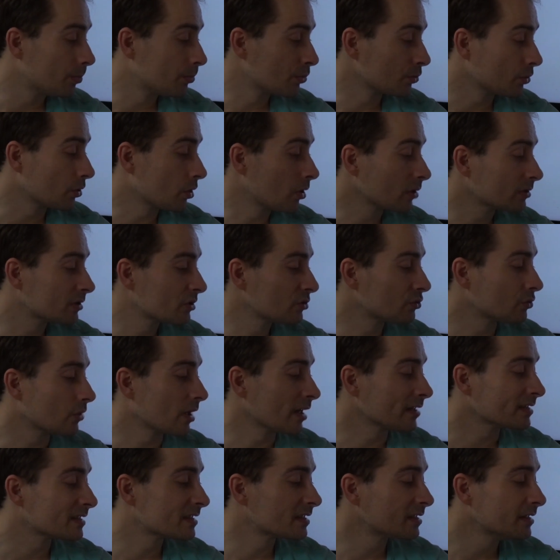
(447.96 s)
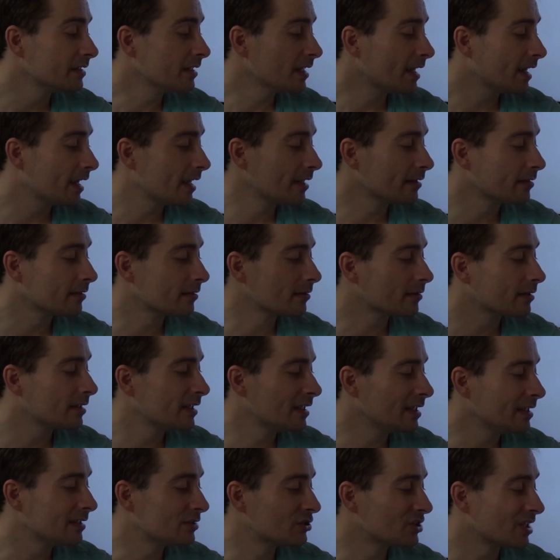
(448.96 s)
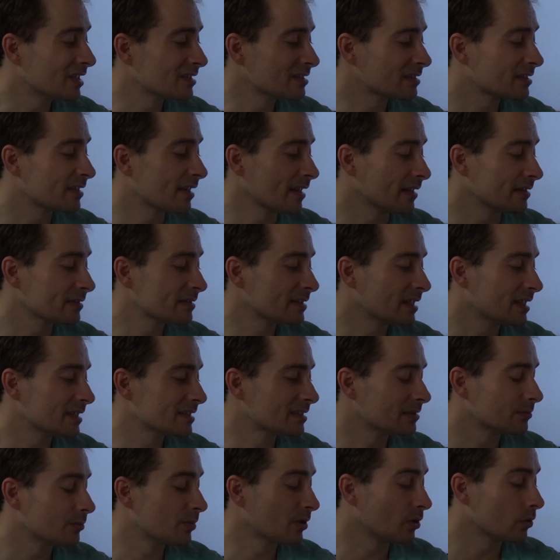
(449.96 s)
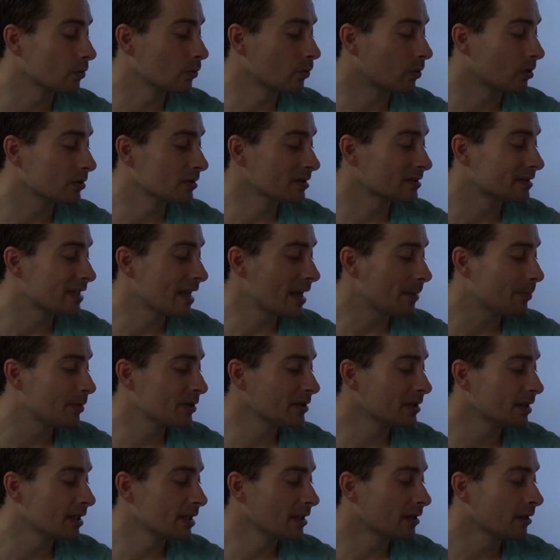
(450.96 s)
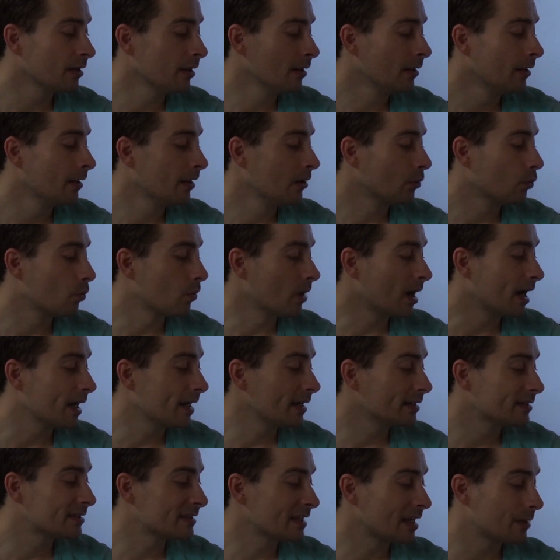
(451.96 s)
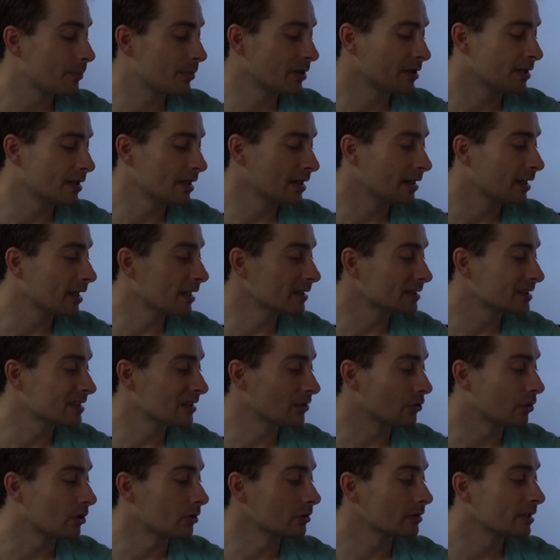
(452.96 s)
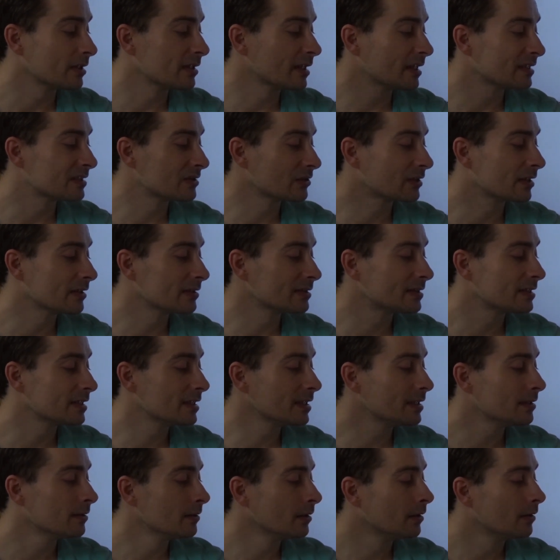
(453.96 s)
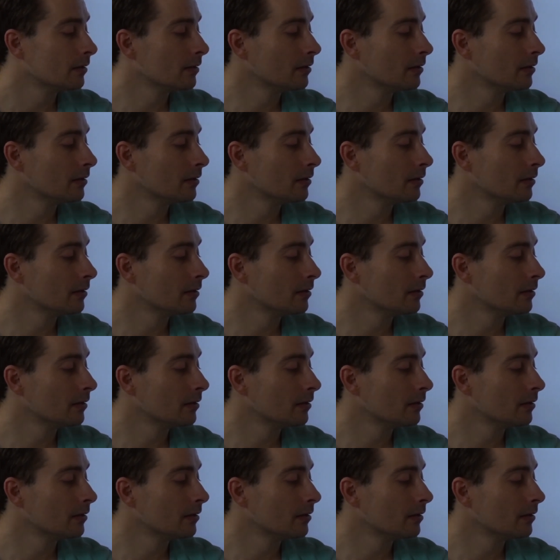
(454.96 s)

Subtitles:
brought to us here, and he just tells us about what is happening, why it's happening, and so on. And as you can see,